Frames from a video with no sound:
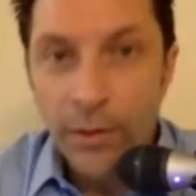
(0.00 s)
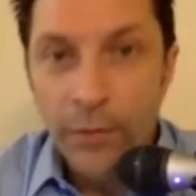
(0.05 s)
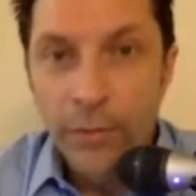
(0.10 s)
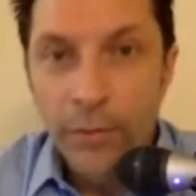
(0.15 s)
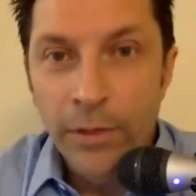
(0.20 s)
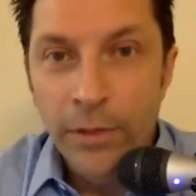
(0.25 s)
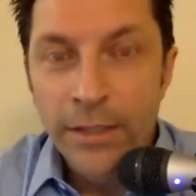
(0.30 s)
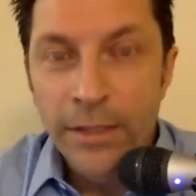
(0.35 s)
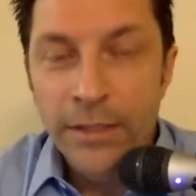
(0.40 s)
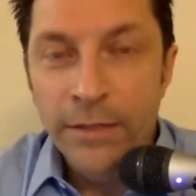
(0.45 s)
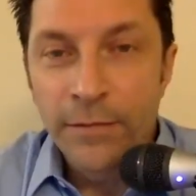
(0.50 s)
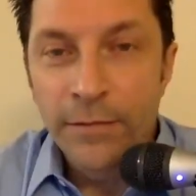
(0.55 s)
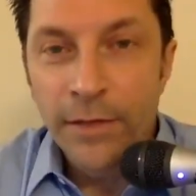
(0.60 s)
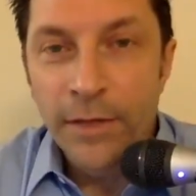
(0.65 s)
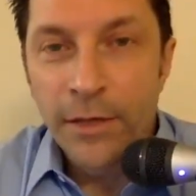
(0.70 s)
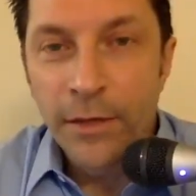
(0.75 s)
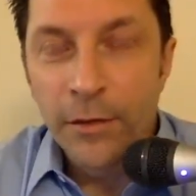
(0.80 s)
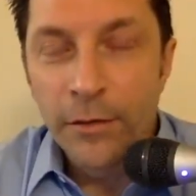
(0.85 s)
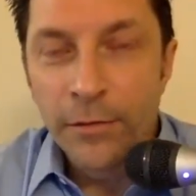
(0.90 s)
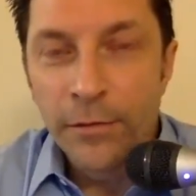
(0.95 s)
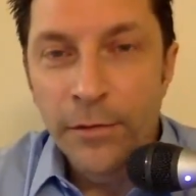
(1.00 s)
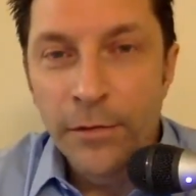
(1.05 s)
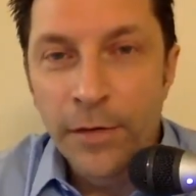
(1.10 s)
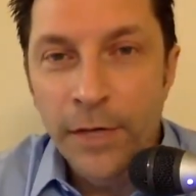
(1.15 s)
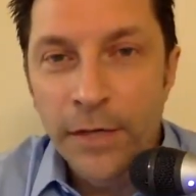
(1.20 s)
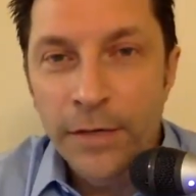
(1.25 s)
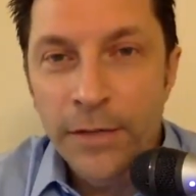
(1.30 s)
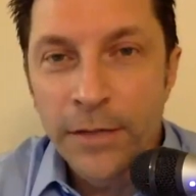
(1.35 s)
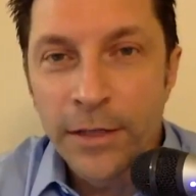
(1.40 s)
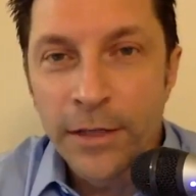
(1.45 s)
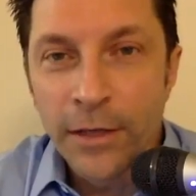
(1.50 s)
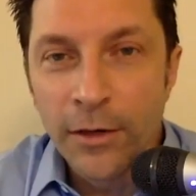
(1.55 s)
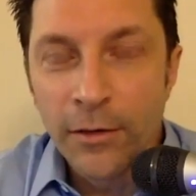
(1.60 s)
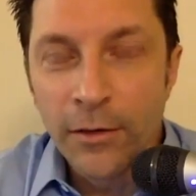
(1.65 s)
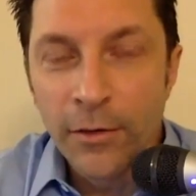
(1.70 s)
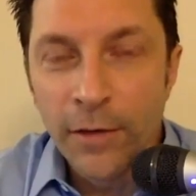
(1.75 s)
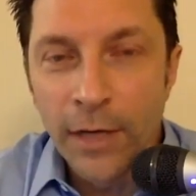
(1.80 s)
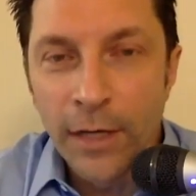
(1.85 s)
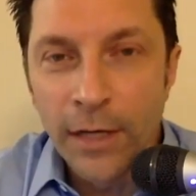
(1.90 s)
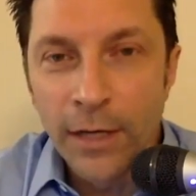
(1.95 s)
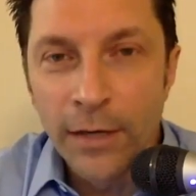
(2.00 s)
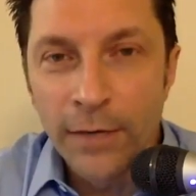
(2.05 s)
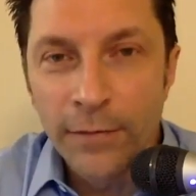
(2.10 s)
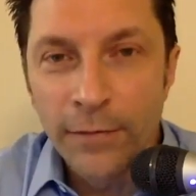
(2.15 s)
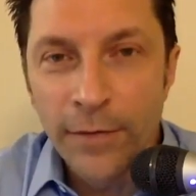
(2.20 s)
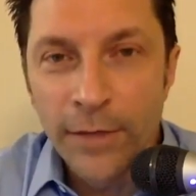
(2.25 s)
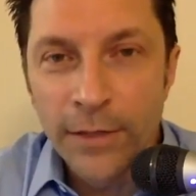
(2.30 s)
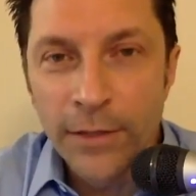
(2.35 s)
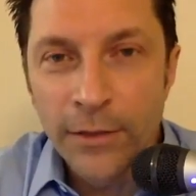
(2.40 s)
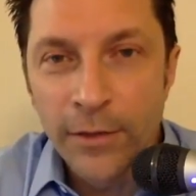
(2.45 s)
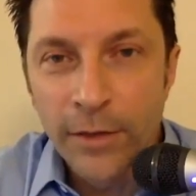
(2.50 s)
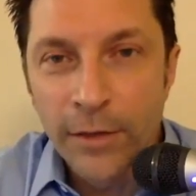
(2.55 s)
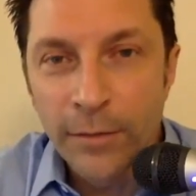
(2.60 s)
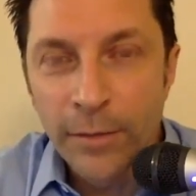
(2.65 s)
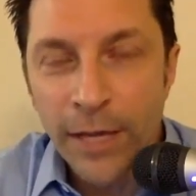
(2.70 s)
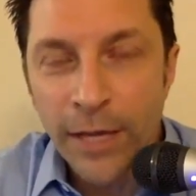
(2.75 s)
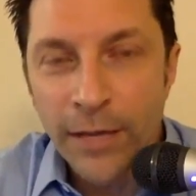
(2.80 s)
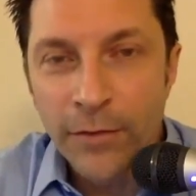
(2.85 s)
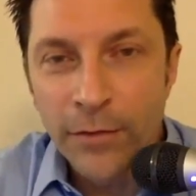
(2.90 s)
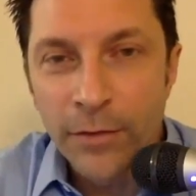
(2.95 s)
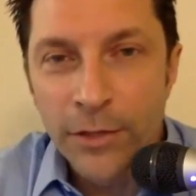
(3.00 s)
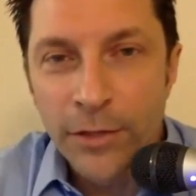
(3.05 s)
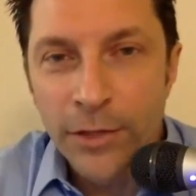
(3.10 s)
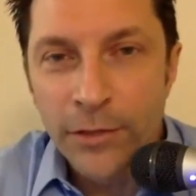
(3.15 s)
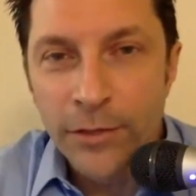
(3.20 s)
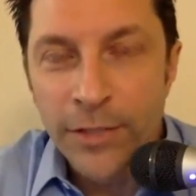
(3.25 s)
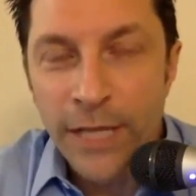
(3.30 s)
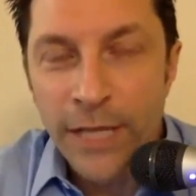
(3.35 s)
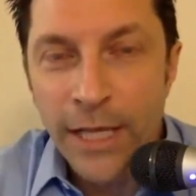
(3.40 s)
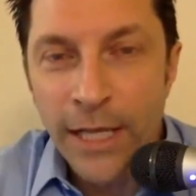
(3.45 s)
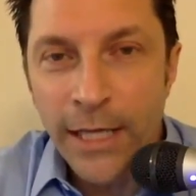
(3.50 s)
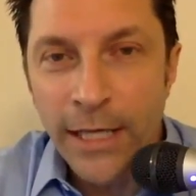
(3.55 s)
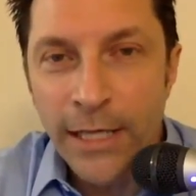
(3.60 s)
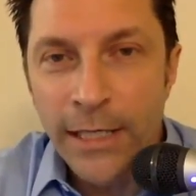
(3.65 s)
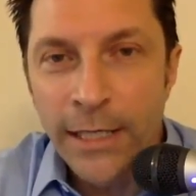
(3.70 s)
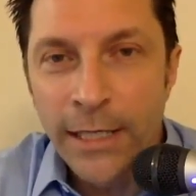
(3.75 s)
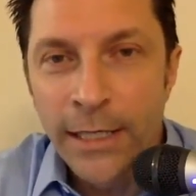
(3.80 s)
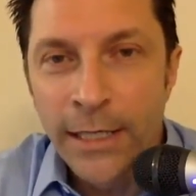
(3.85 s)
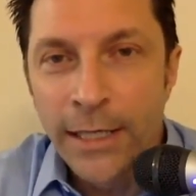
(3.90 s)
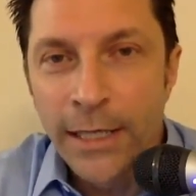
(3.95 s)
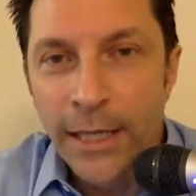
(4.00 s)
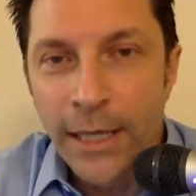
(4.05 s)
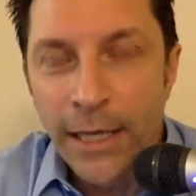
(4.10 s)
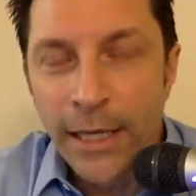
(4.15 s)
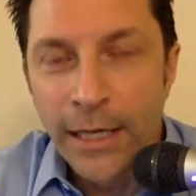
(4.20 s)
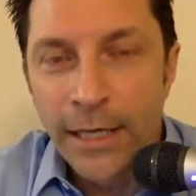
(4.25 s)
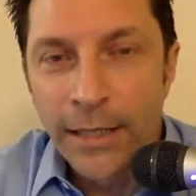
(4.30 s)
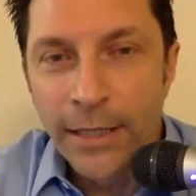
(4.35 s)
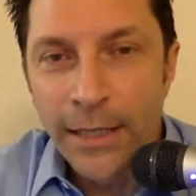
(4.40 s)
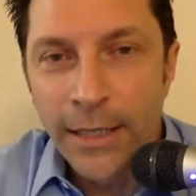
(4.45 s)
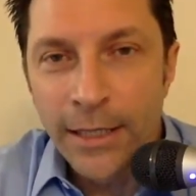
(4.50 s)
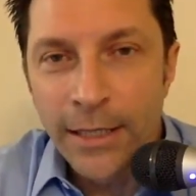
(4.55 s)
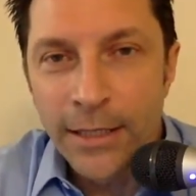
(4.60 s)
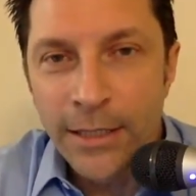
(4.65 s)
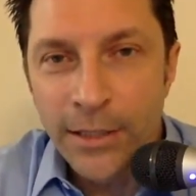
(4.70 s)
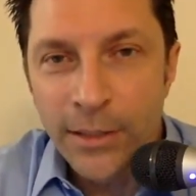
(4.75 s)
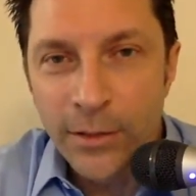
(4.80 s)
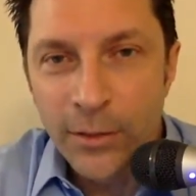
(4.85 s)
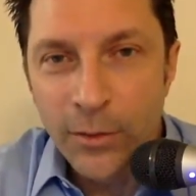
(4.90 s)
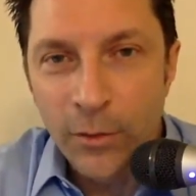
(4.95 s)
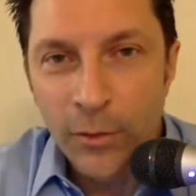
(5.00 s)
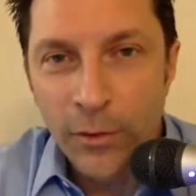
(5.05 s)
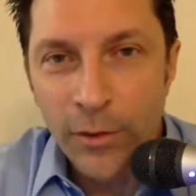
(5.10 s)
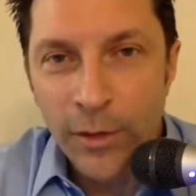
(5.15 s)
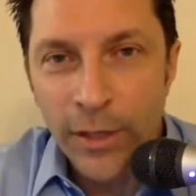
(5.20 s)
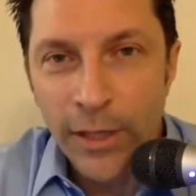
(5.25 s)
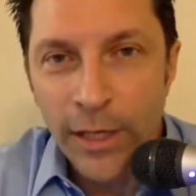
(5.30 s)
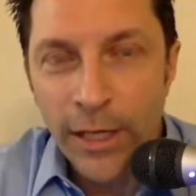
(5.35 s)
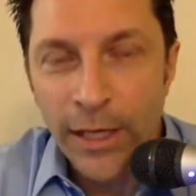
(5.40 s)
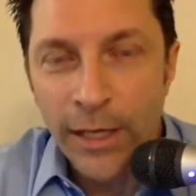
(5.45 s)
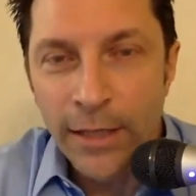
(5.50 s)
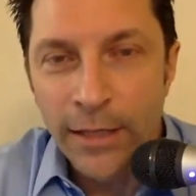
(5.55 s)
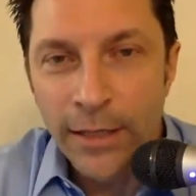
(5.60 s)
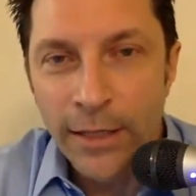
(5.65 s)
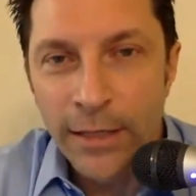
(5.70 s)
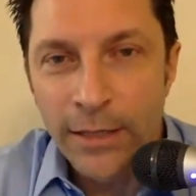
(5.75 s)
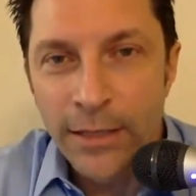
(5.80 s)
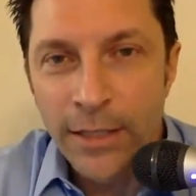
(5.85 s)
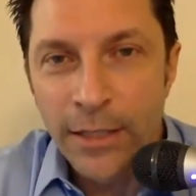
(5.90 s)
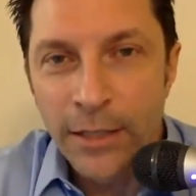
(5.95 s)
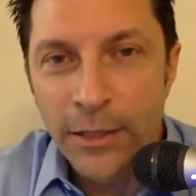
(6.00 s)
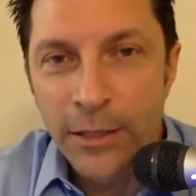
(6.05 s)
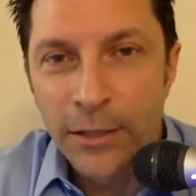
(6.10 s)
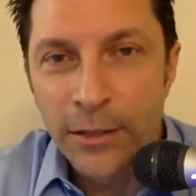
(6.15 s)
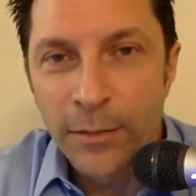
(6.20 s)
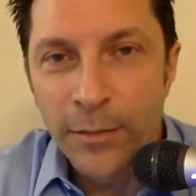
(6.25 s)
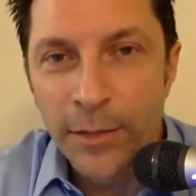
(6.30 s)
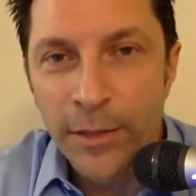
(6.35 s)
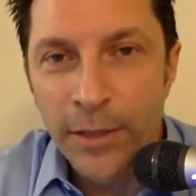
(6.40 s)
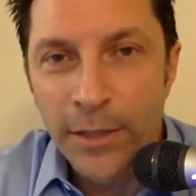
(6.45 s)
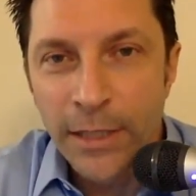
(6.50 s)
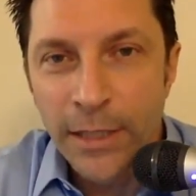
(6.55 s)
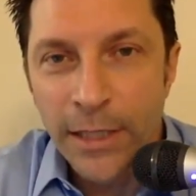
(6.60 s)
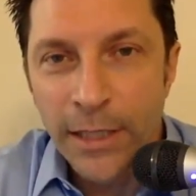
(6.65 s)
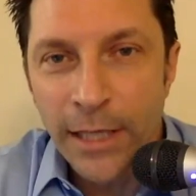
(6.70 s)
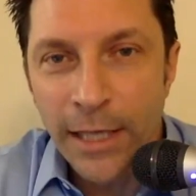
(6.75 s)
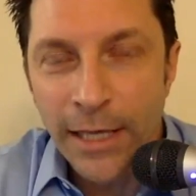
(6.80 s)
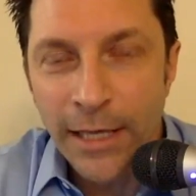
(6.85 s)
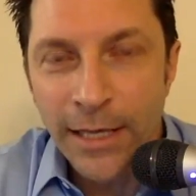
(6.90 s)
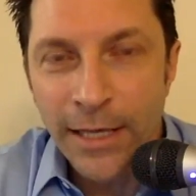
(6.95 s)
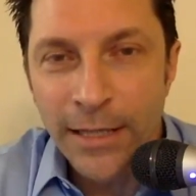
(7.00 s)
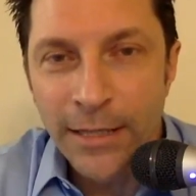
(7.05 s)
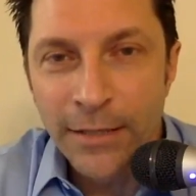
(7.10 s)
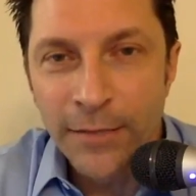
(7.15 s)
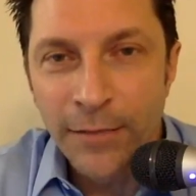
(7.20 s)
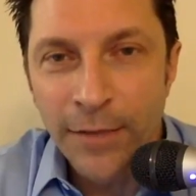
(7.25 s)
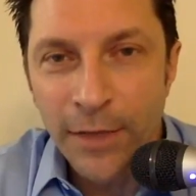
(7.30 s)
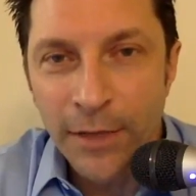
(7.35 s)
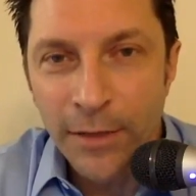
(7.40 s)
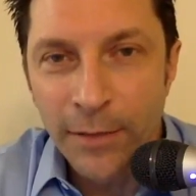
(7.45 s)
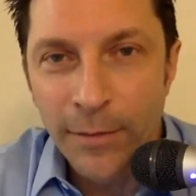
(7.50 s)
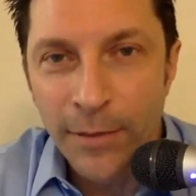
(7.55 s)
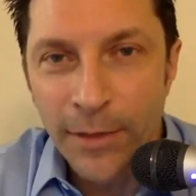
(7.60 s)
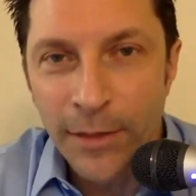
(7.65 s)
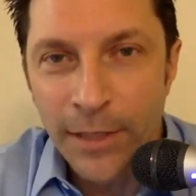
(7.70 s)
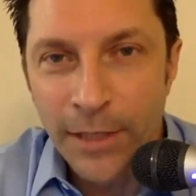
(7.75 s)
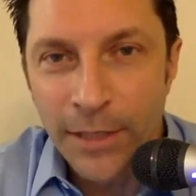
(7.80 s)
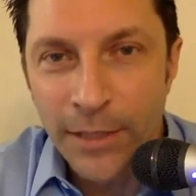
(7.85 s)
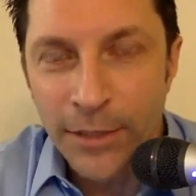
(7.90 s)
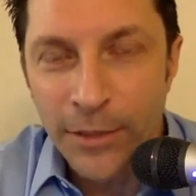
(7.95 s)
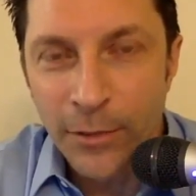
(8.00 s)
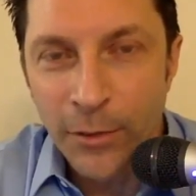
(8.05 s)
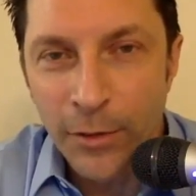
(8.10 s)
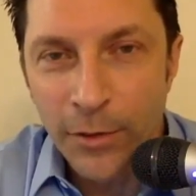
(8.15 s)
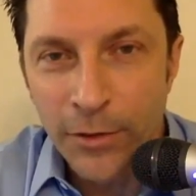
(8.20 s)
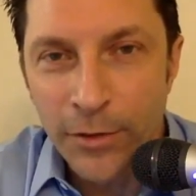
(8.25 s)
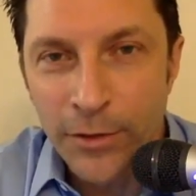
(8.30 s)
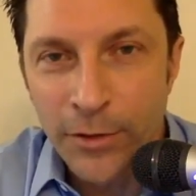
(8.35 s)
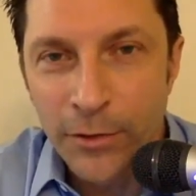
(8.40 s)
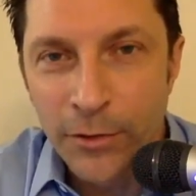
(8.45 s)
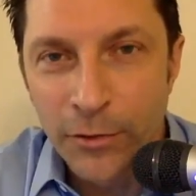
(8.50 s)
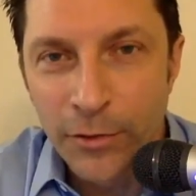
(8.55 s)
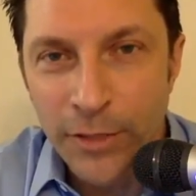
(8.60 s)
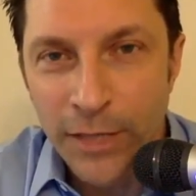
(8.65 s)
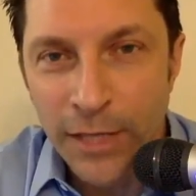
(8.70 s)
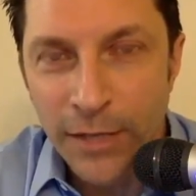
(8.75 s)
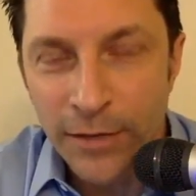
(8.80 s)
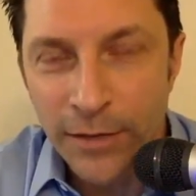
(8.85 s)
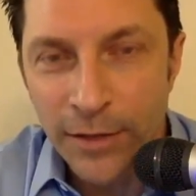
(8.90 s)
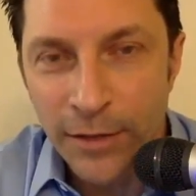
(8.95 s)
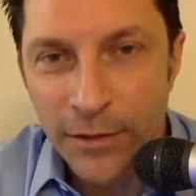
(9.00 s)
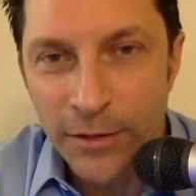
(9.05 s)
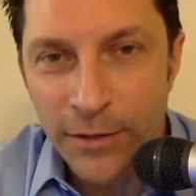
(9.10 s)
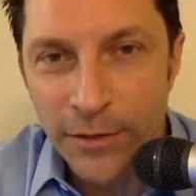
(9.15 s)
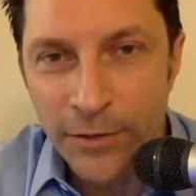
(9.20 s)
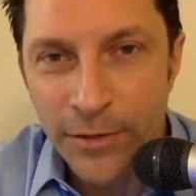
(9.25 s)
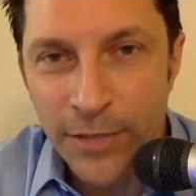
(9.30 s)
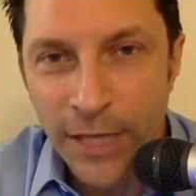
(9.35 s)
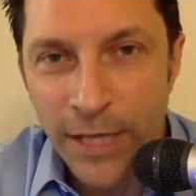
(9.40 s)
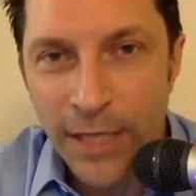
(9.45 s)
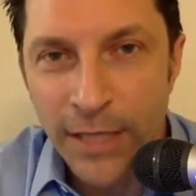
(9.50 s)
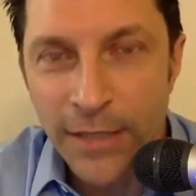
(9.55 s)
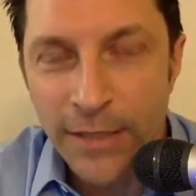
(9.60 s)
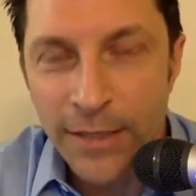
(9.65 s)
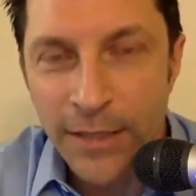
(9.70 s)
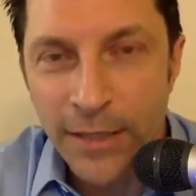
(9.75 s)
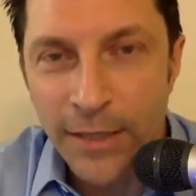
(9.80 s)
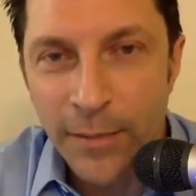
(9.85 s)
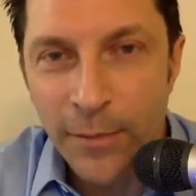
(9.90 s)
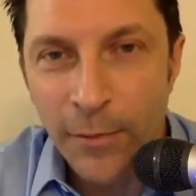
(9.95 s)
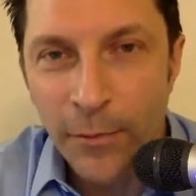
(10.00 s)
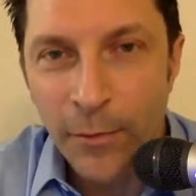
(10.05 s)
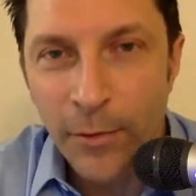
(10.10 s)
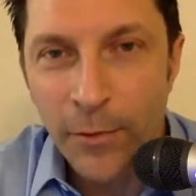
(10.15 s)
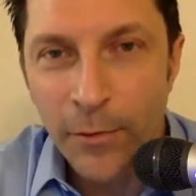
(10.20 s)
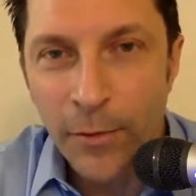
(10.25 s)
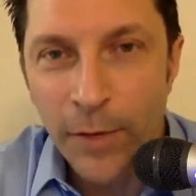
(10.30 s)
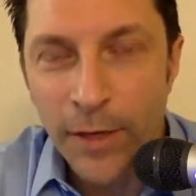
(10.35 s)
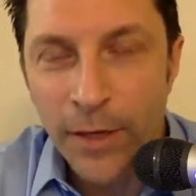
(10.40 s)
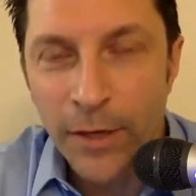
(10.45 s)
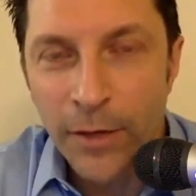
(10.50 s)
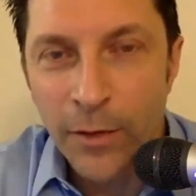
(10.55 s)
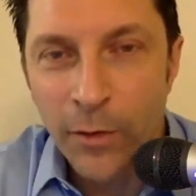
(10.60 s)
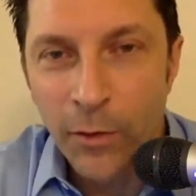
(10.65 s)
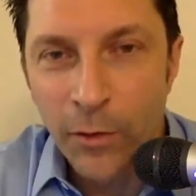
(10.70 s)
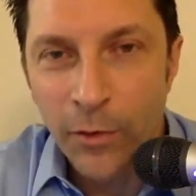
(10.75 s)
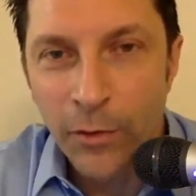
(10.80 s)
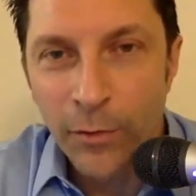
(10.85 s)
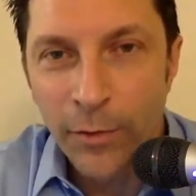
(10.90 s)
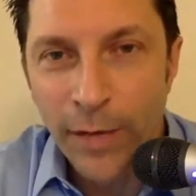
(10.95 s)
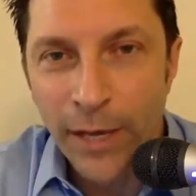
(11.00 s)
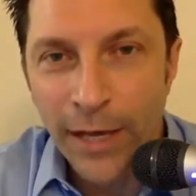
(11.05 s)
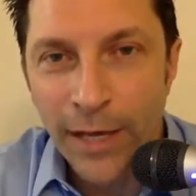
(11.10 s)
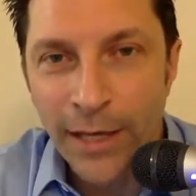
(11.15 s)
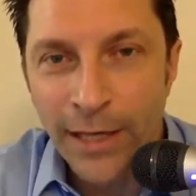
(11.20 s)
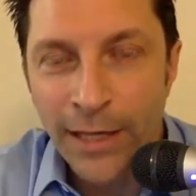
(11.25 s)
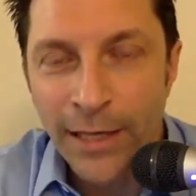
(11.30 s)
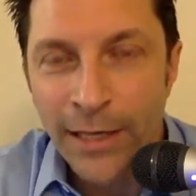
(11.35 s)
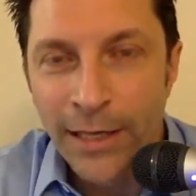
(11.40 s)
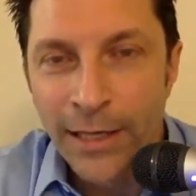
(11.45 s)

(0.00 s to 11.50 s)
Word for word: released a video a few days ago uh, featuring Patrick Surtain and his story and his eligibility and his availability to all the schools out there. Surtain is the number one rated cornerback